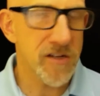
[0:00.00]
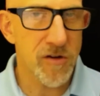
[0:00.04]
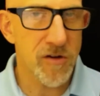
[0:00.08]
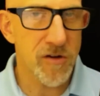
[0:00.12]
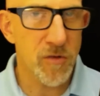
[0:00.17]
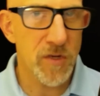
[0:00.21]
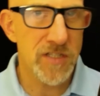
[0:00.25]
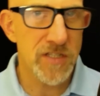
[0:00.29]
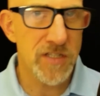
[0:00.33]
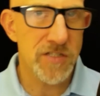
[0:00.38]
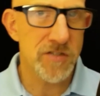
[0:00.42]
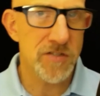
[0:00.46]
at
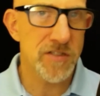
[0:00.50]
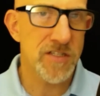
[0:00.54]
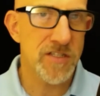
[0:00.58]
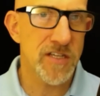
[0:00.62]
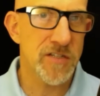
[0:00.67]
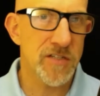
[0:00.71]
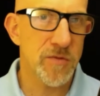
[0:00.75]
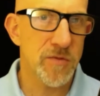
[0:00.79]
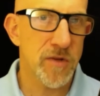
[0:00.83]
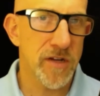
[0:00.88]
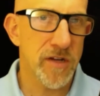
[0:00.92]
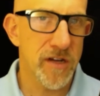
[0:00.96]
Western
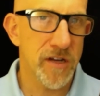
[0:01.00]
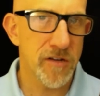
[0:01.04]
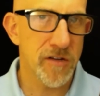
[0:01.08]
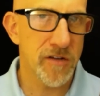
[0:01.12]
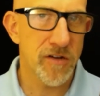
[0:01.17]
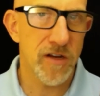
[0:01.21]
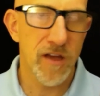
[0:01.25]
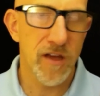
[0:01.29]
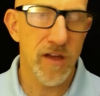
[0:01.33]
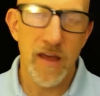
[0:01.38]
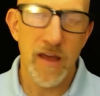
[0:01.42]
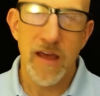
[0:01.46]
States
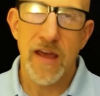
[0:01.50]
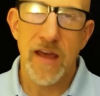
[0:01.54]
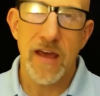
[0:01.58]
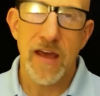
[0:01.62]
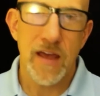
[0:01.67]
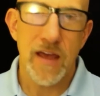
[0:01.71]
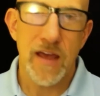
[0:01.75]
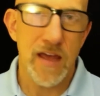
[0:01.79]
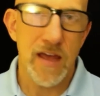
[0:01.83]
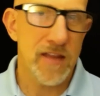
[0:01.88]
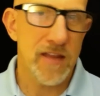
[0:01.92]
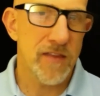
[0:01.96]
100,
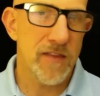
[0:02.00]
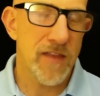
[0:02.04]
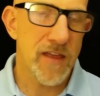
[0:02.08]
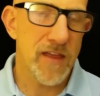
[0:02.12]
and